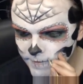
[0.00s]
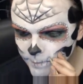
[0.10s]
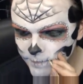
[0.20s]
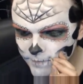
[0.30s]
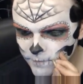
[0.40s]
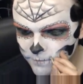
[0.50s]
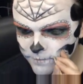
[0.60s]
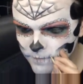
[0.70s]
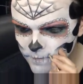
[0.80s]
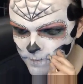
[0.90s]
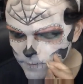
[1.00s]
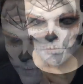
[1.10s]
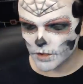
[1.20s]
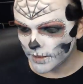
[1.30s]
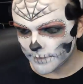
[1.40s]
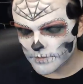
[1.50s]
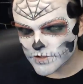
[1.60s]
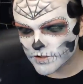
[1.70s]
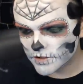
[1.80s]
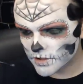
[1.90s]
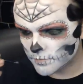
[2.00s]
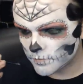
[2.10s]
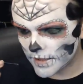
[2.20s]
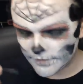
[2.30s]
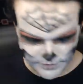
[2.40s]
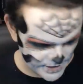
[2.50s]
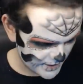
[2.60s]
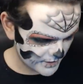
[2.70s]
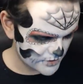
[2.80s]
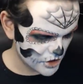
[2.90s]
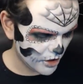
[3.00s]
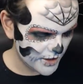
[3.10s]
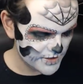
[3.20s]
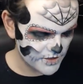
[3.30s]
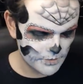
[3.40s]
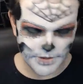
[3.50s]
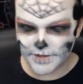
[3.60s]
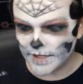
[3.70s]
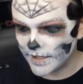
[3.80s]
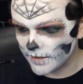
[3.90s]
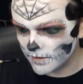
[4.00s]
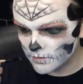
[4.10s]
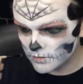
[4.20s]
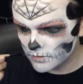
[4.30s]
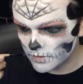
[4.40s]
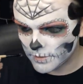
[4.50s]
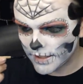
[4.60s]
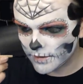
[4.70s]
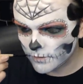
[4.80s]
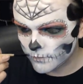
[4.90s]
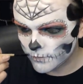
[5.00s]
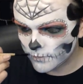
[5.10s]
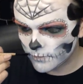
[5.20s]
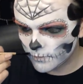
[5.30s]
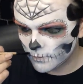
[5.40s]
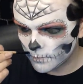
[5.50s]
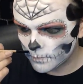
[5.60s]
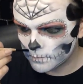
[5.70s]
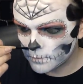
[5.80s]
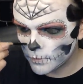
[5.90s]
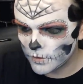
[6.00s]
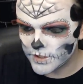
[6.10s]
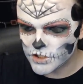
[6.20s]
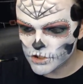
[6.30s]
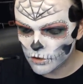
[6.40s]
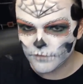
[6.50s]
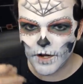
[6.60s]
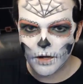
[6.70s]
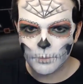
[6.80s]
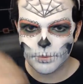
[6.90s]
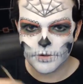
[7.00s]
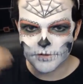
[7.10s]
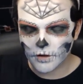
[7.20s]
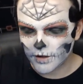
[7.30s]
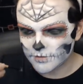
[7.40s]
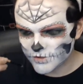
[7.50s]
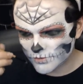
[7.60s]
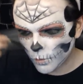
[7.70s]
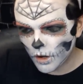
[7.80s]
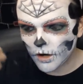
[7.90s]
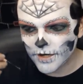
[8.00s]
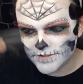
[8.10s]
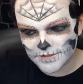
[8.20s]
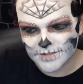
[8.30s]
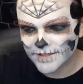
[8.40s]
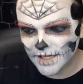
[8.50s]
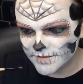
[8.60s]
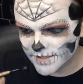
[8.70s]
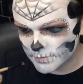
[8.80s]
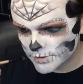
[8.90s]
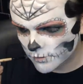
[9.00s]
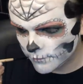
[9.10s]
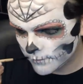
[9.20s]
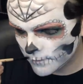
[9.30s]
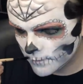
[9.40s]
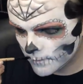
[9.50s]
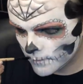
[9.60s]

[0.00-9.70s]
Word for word: so it tapers off. And then just gonna uh, take a tiny, tiny bit of the colour, the black, and just pull each tooth up as high, just quite high until the colour tapers off.